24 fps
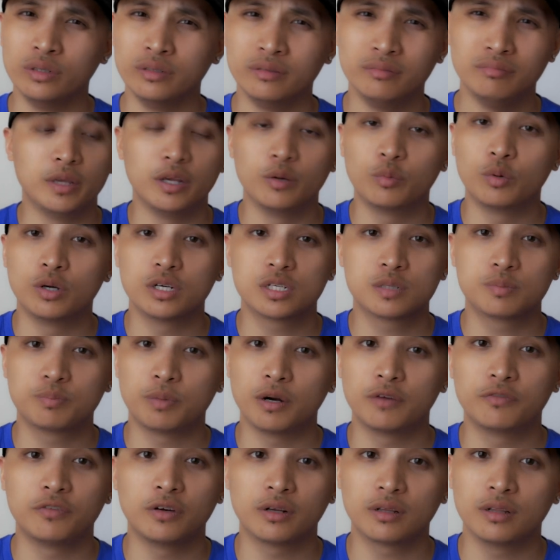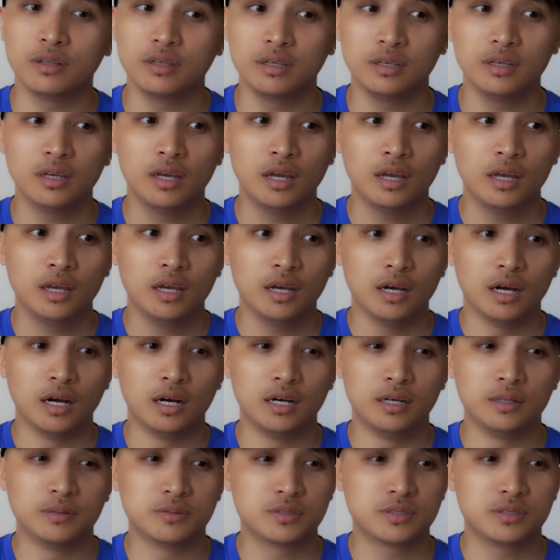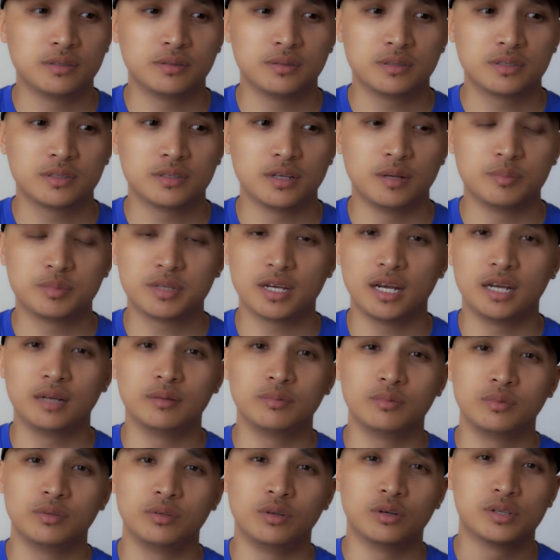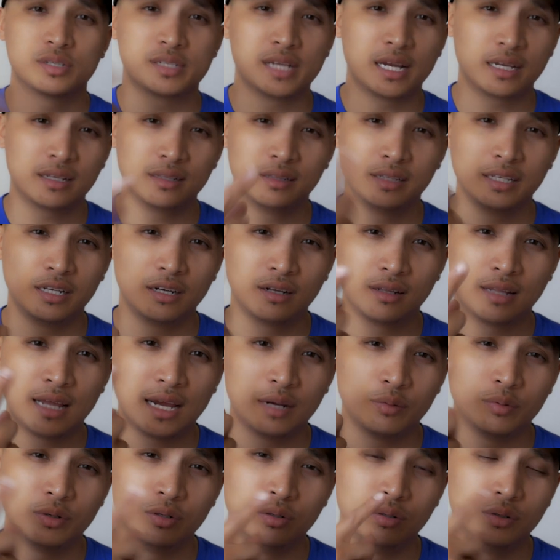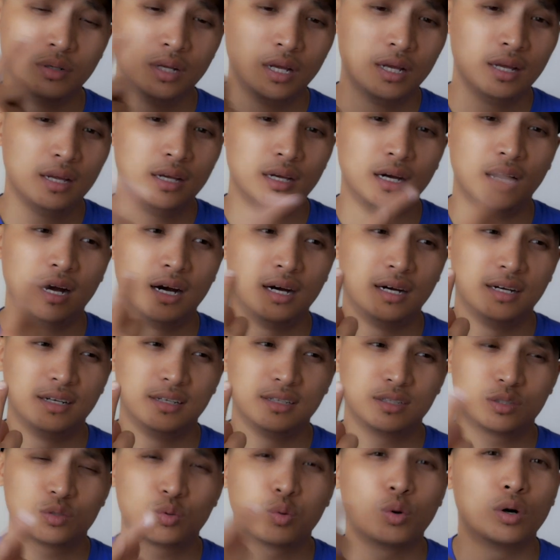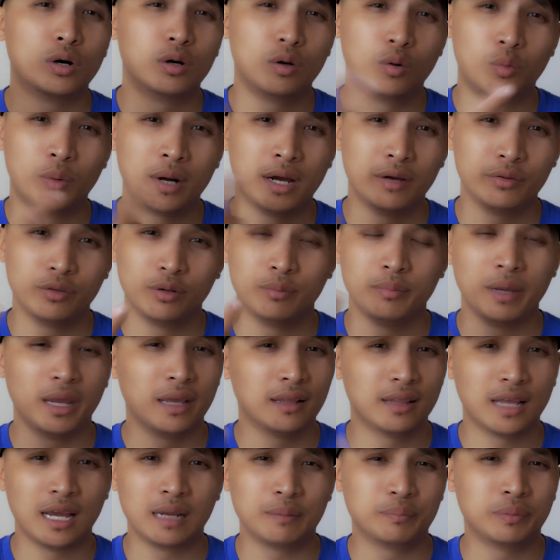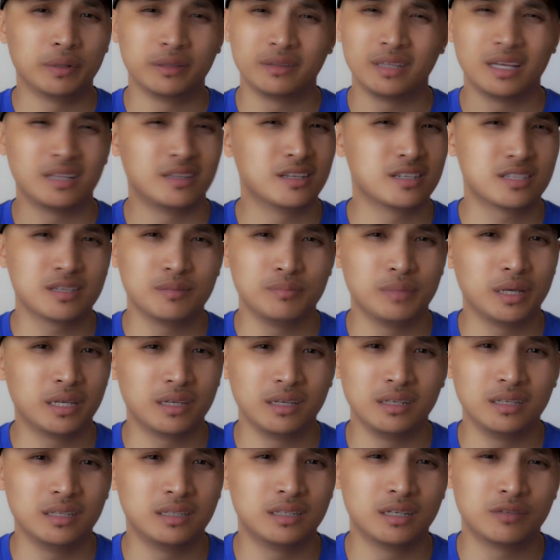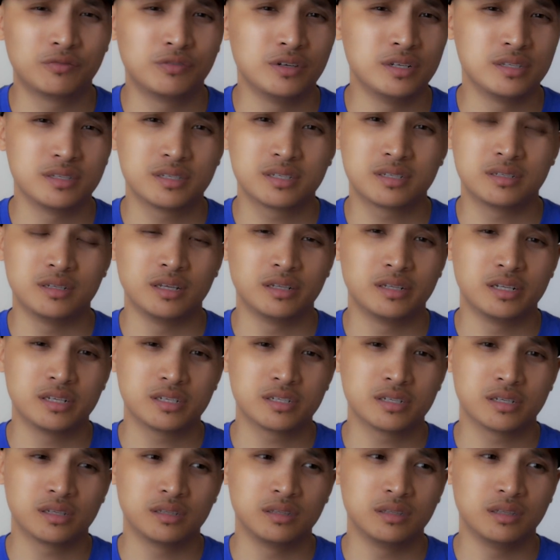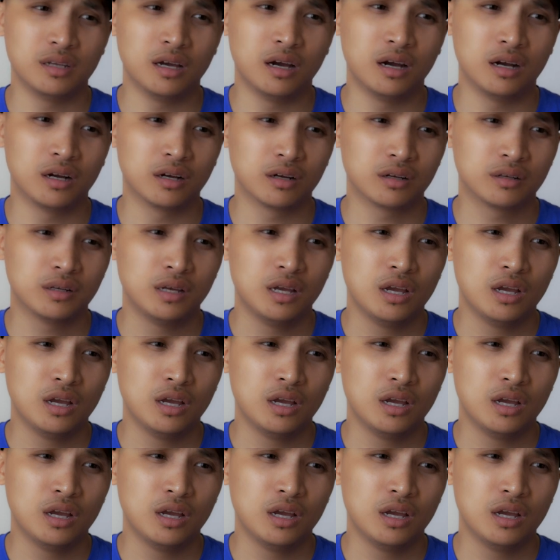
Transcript: and it works perfectly. Uh, sometimes your second leader line will uh, twirl around your main line, but that doesn't make any difference. That doesn't uh,